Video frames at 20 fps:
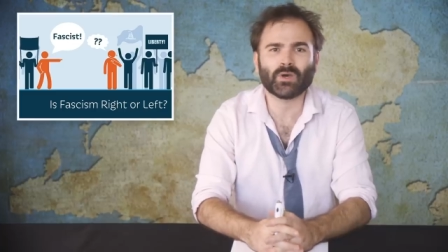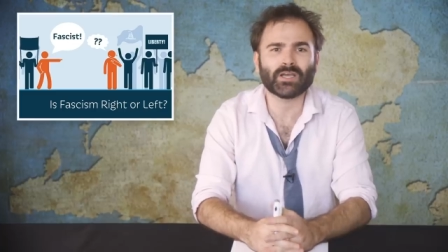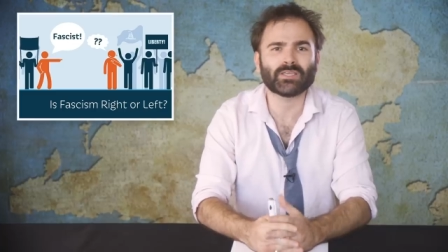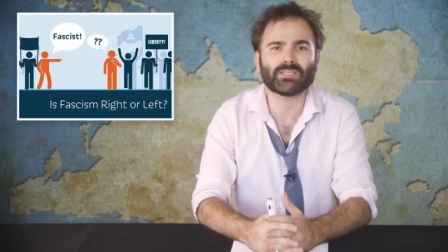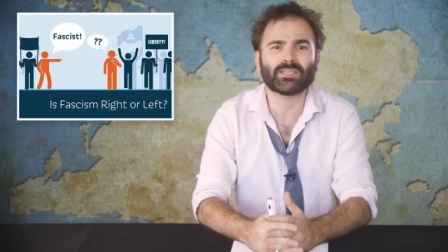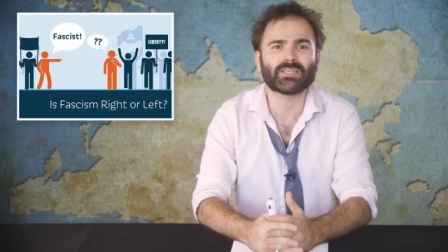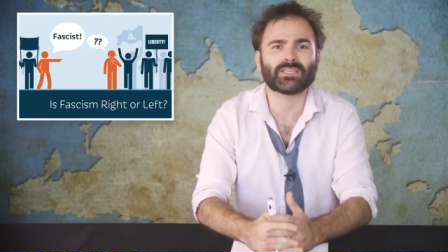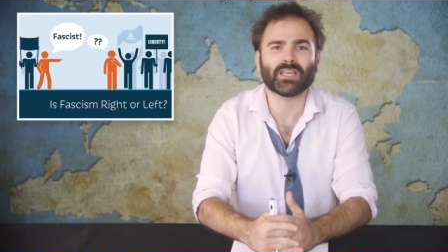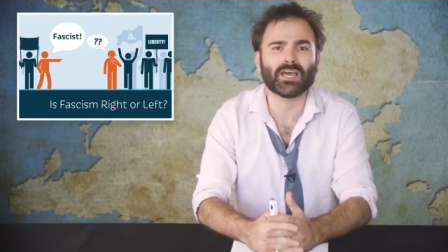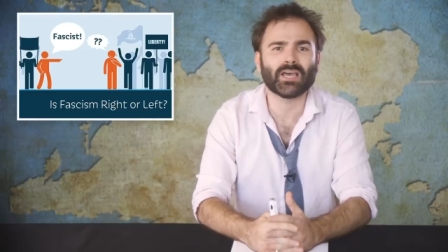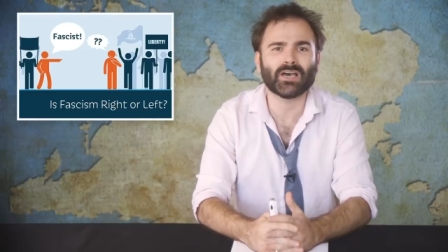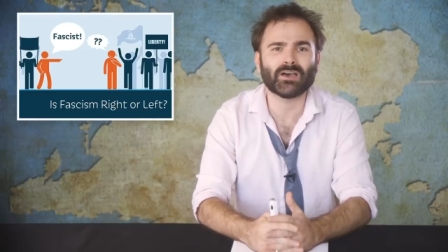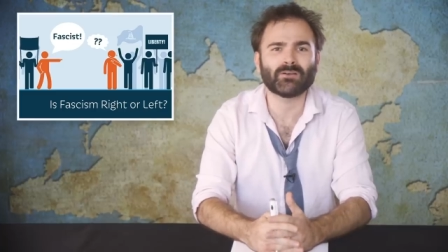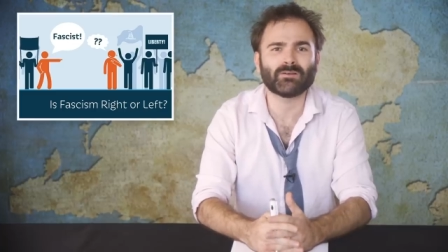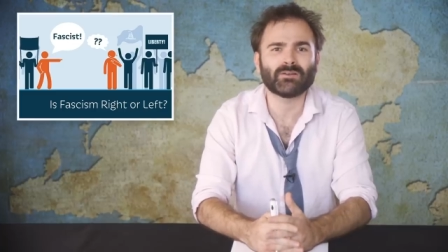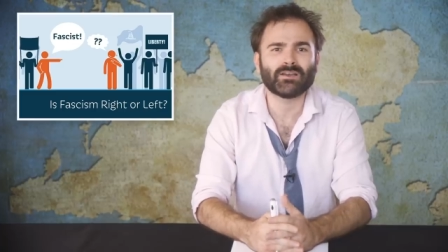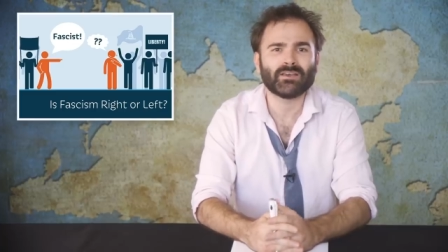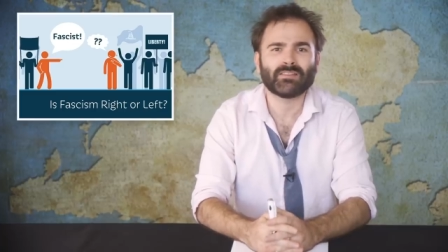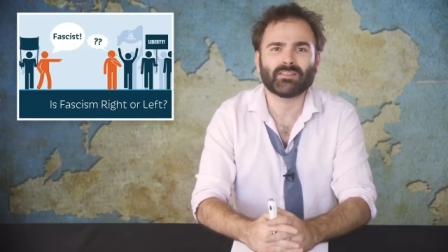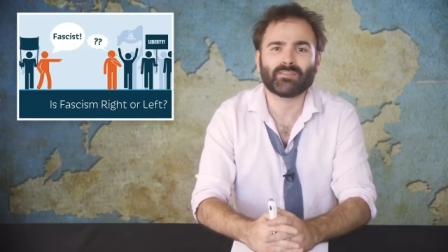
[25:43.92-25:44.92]
want you to
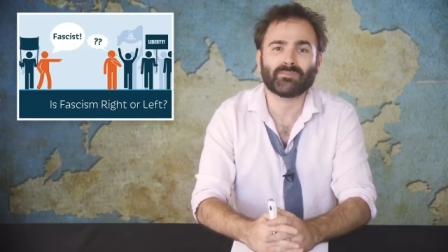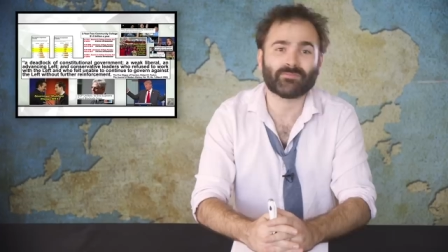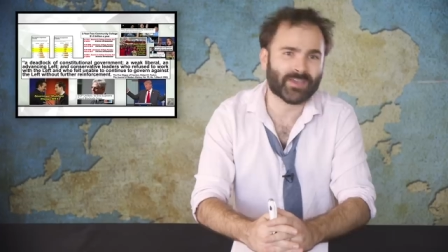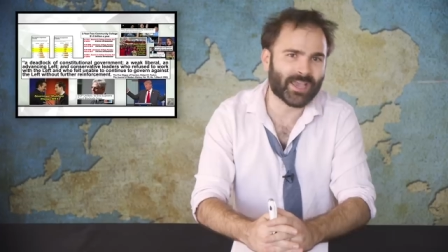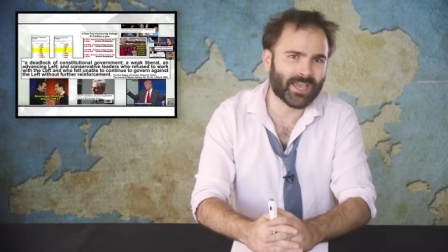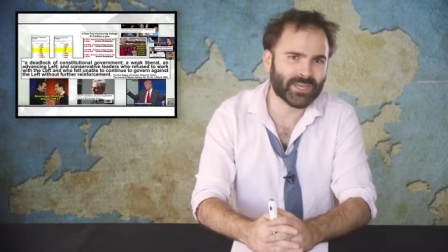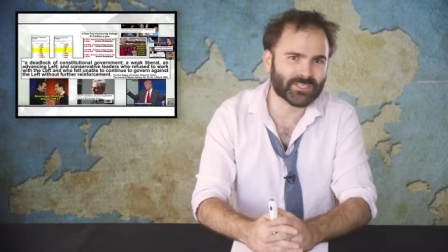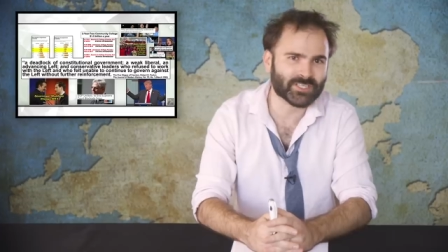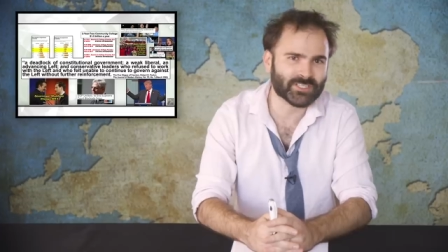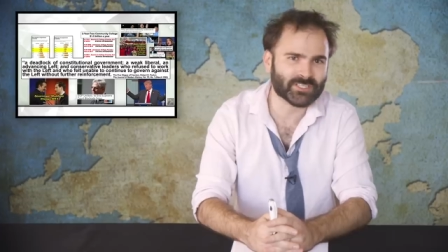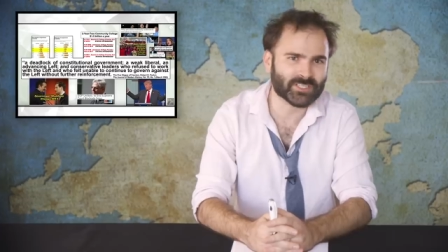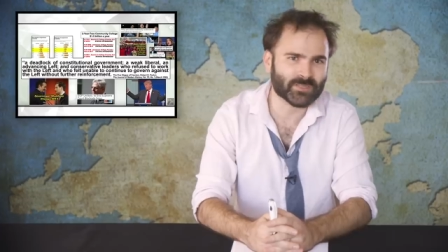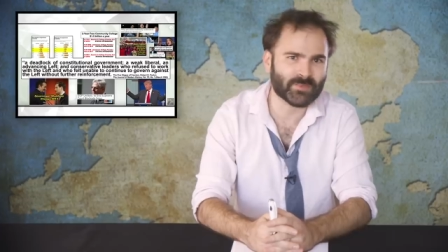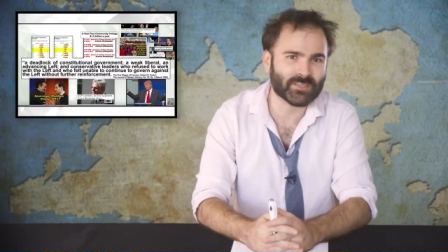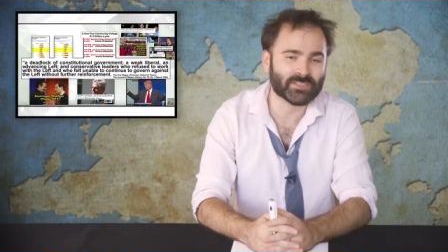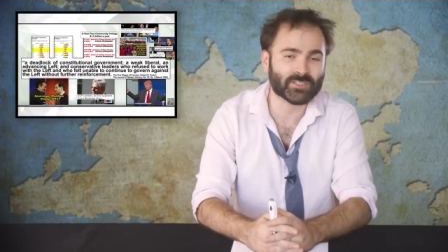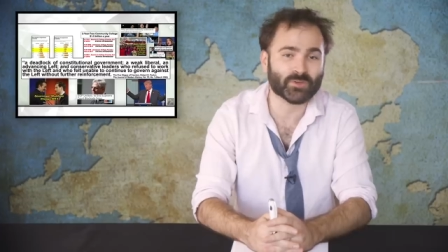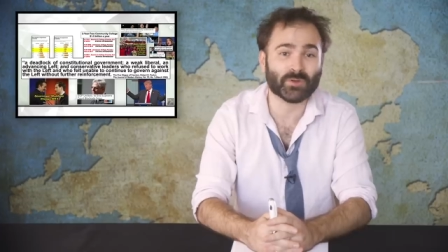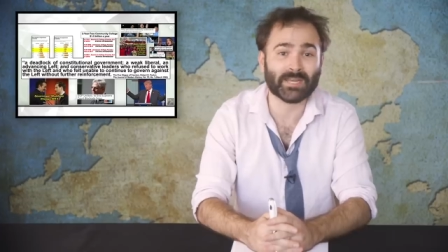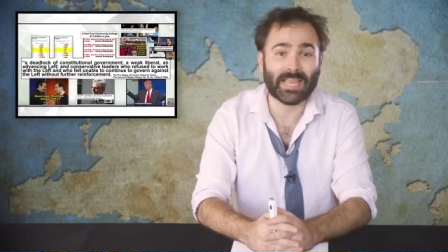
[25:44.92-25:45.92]
know that fascism
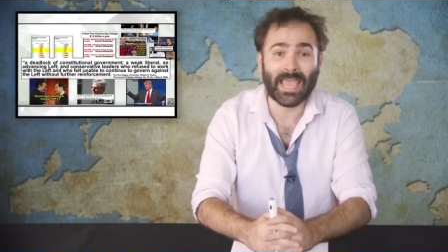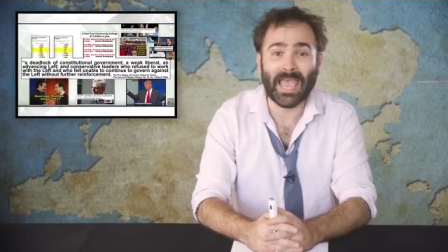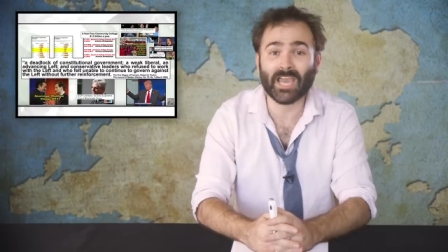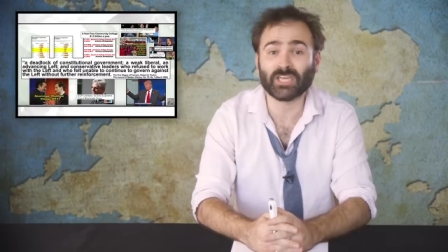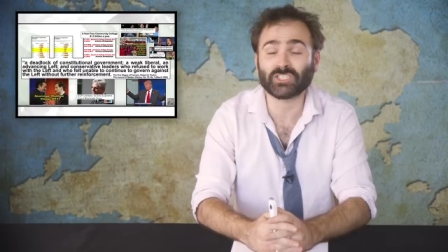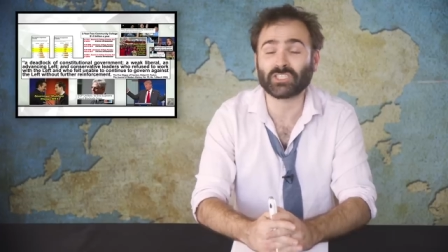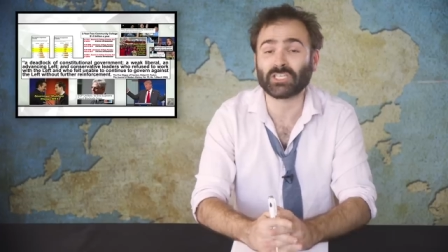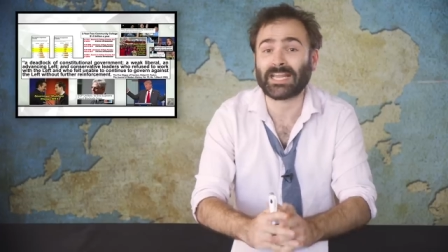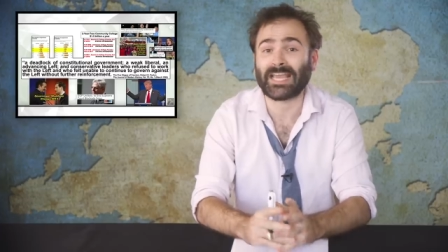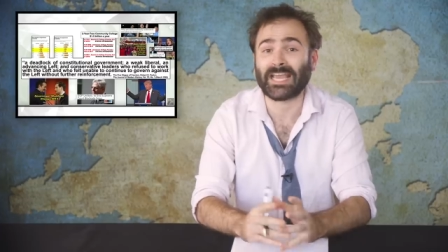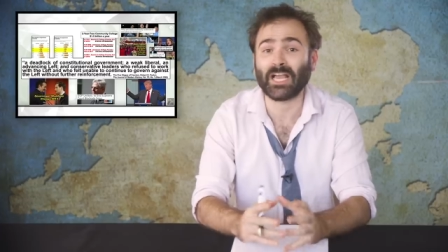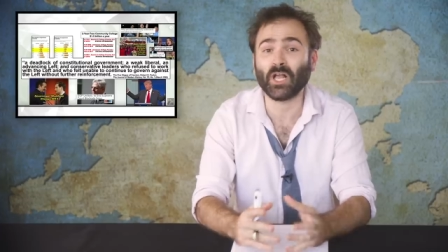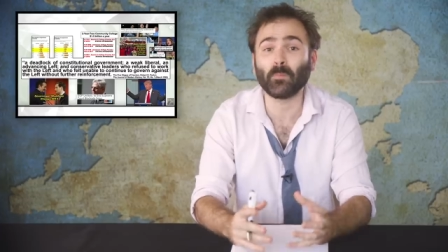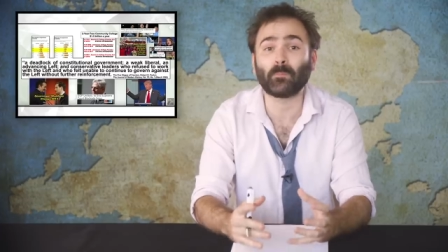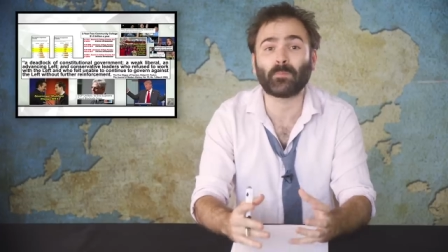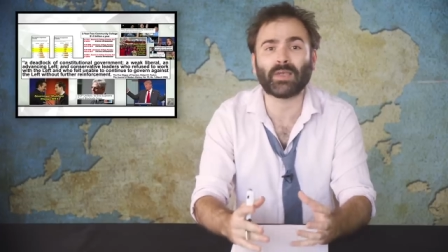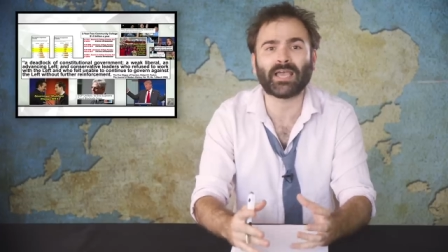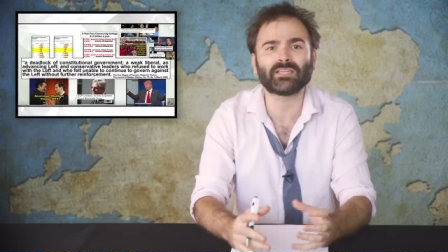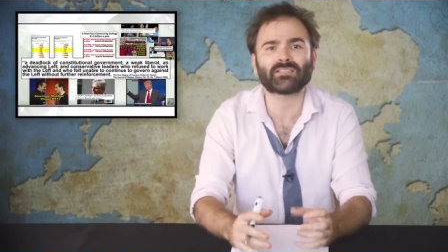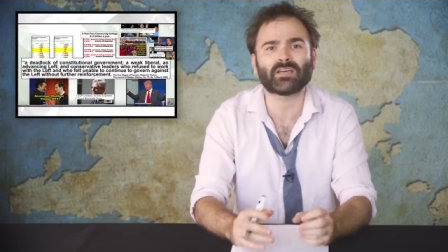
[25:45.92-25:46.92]
is a reaction
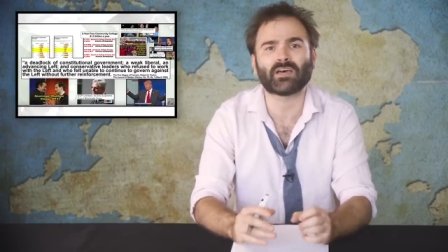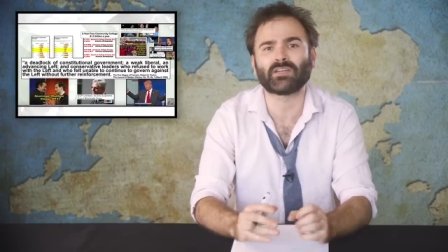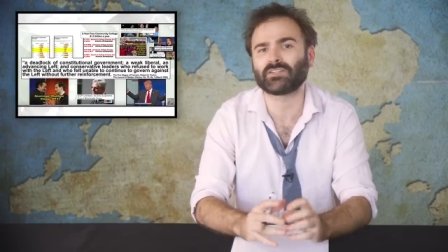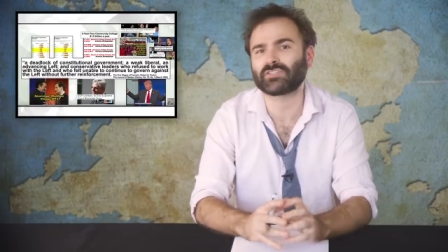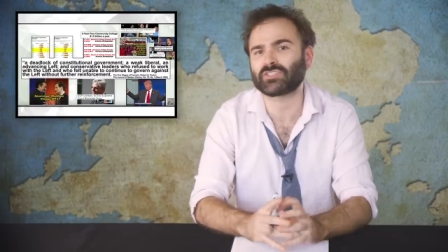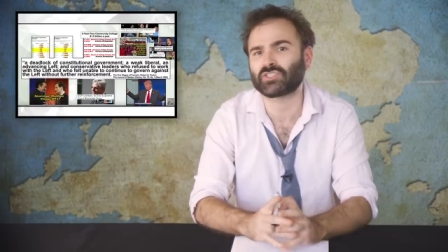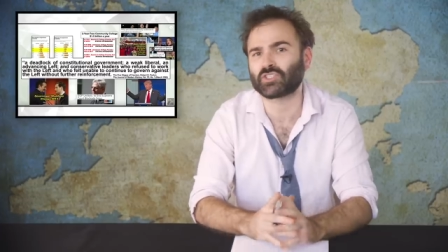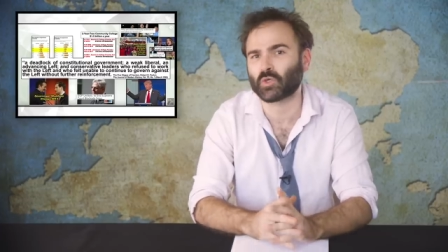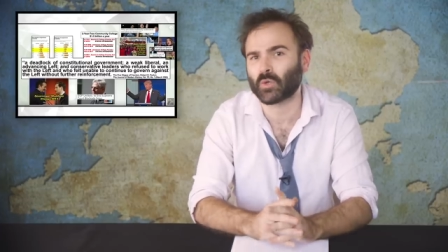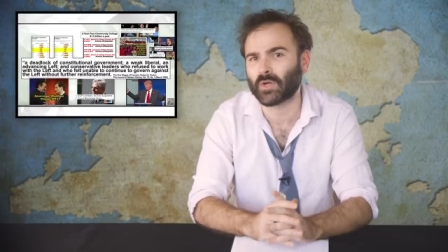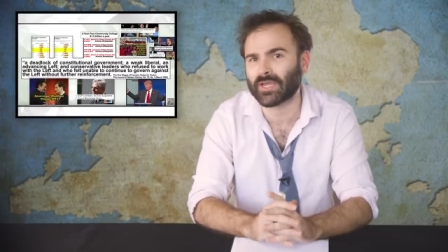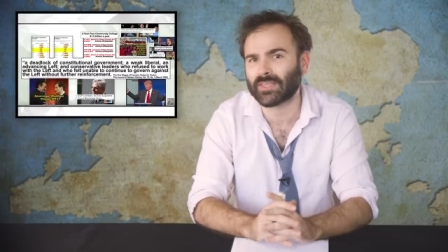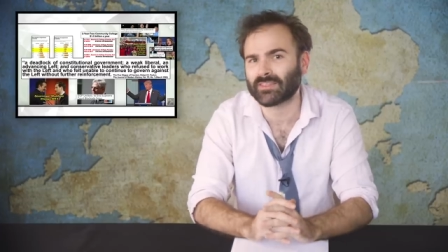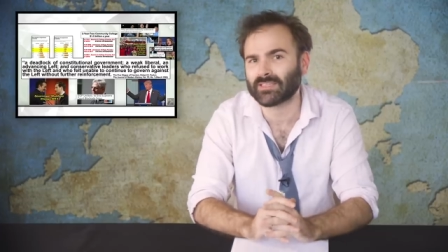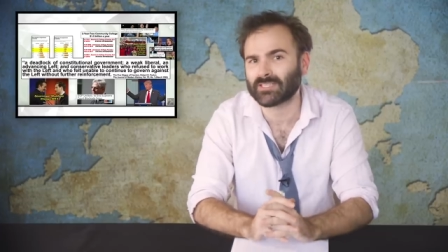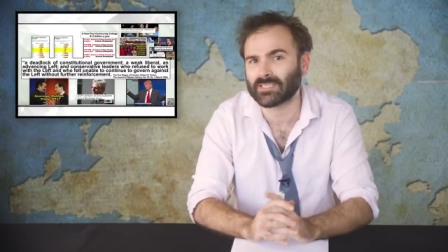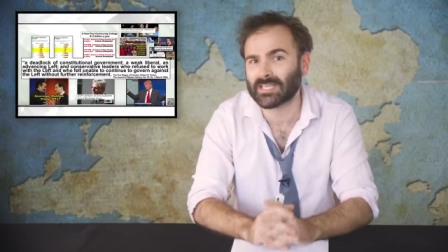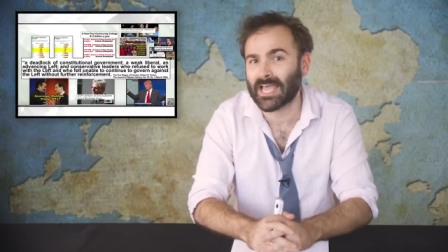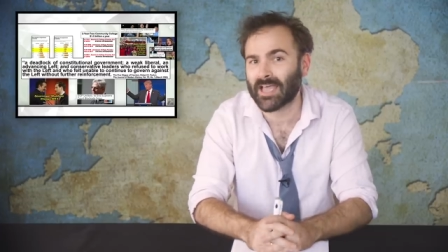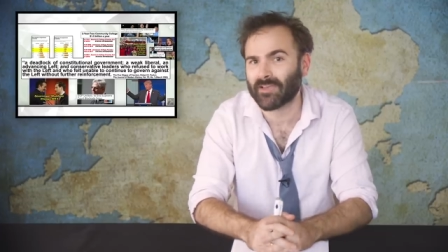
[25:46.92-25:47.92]
hell-bent on destroying
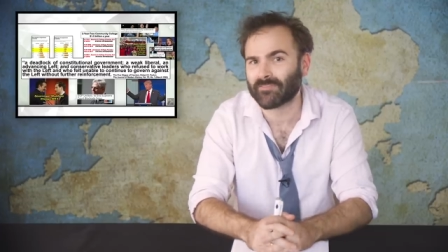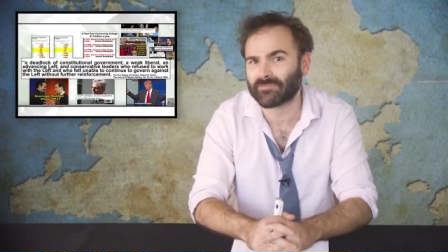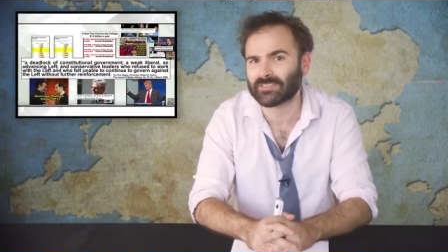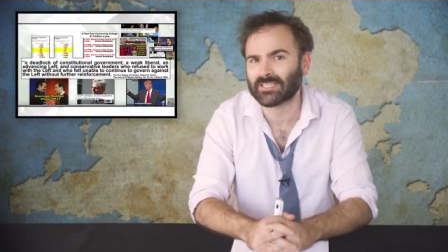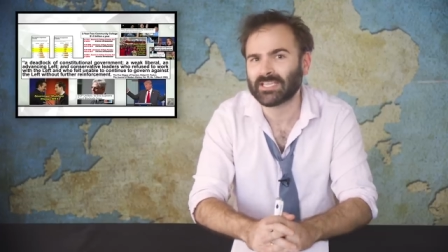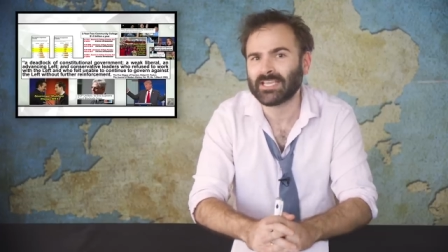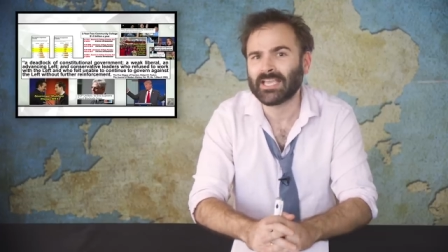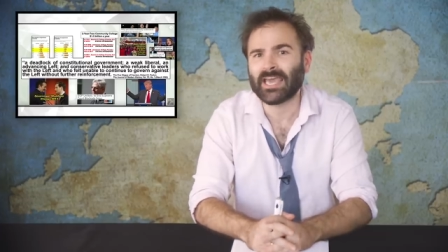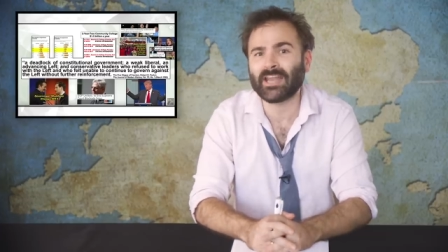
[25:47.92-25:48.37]
the left,